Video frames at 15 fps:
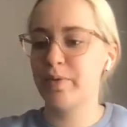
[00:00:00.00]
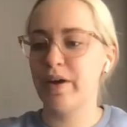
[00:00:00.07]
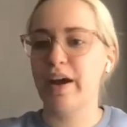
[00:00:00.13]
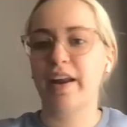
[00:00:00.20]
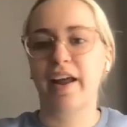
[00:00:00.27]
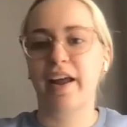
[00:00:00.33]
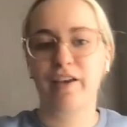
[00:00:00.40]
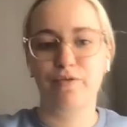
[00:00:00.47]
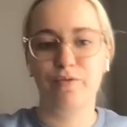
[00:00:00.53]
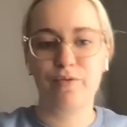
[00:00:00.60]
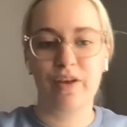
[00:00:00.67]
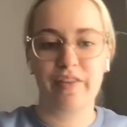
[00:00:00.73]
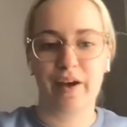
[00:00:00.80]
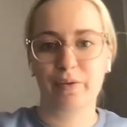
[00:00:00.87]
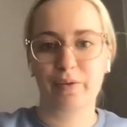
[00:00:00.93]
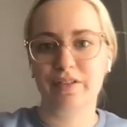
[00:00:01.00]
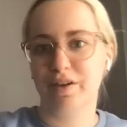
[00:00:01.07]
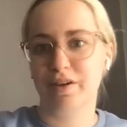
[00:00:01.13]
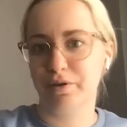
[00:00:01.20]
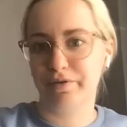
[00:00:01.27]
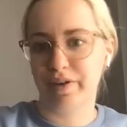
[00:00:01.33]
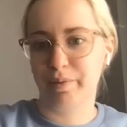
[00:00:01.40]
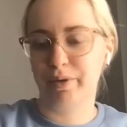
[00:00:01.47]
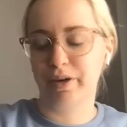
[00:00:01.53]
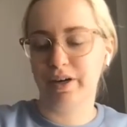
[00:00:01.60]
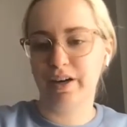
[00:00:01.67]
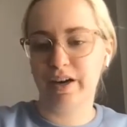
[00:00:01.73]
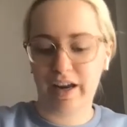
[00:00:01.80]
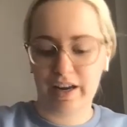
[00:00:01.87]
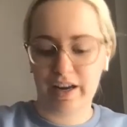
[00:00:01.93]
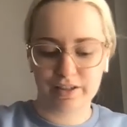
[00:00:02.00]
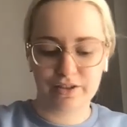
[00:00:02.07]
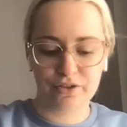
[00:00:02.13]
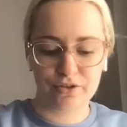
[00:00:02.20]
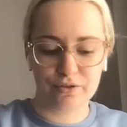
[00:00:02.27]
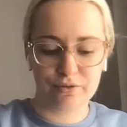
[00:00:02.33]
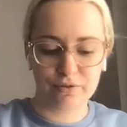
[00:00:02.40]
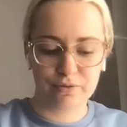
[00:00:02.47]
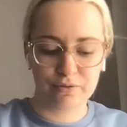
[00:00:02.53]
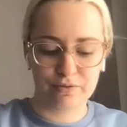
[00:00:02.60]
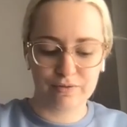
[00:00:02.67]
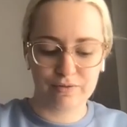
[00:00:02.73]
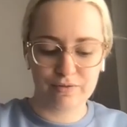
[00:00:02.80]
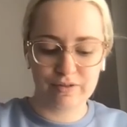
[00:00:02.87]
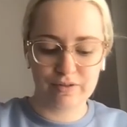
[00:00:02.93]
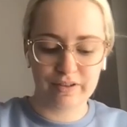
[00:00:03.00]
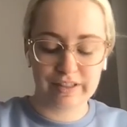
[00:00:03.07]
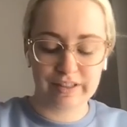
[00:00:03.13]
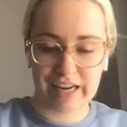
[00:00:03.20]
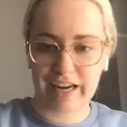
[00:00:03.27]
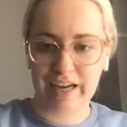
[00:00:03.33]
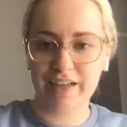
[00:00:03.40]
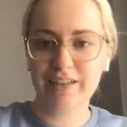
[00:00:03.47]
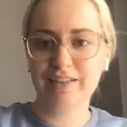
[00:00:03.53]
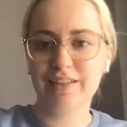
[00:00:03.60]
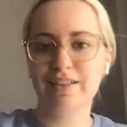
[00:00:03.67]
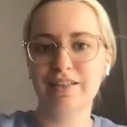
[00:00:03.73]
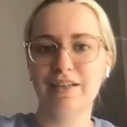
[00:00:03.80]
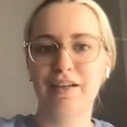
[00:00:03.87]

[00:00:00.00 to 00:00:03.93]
And that was in November, and to date,